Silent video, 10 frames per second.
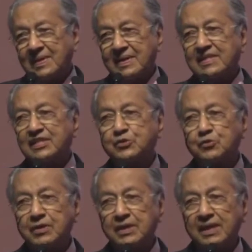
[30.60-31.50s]
It is
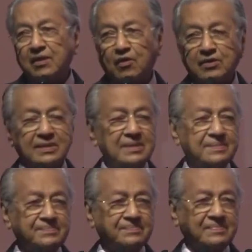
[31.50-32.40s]
truly an
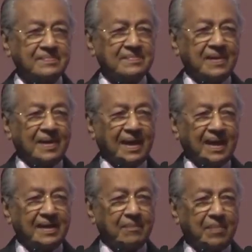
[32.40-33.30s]
honor
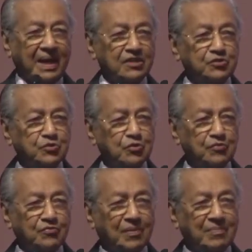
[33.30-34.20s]
and a
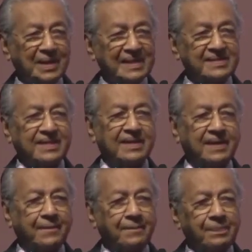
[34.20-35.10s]
milestone for Malaysia
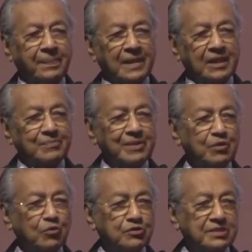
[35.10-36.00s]
to be
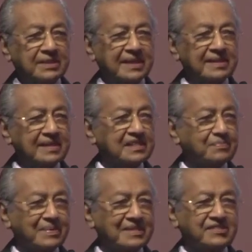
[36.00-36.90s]
hosting this
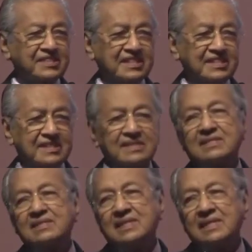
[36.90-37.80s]

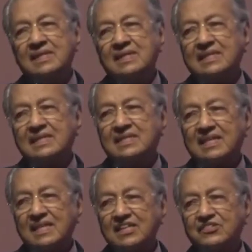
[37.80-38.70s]
prestigious
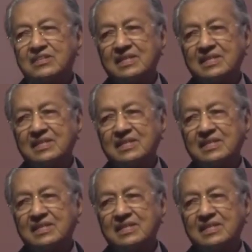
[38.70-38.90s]
international